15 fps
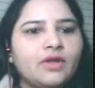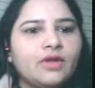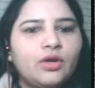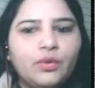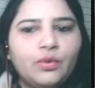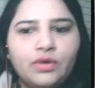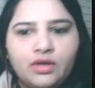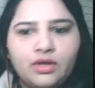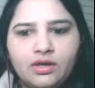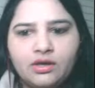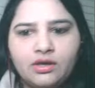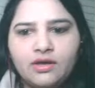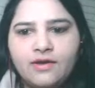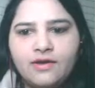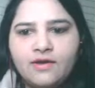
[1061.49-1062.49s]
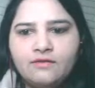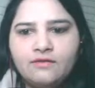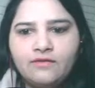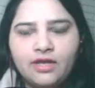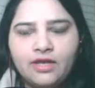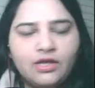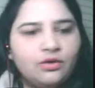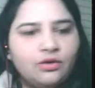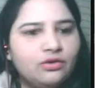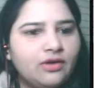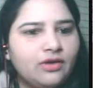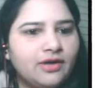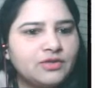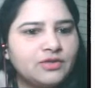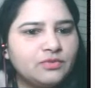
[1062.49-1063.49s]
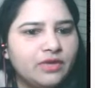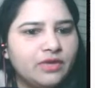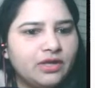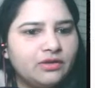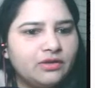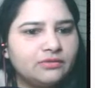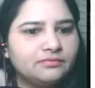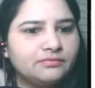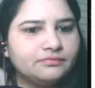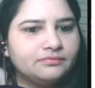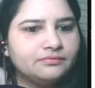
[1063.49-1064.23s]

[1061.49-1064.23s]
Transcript: Okay. Very good, guys. Very good.